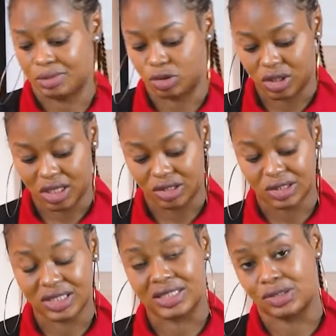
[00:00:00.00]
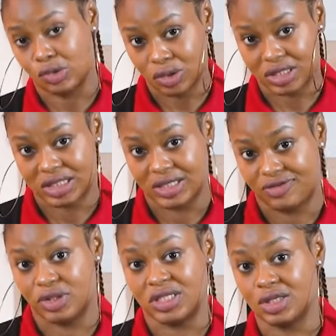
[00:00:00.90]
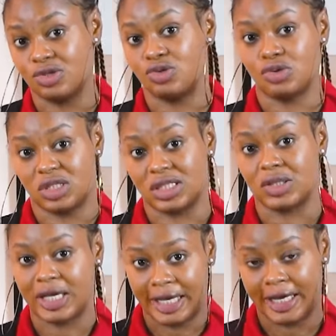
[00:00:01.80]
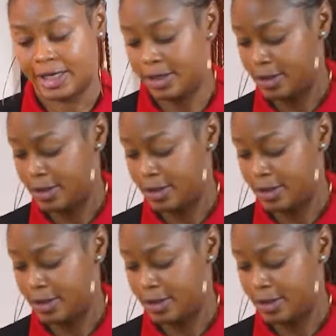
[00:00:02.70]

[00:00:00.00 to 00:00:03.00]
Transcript: So you can just store this if you intend to do this again.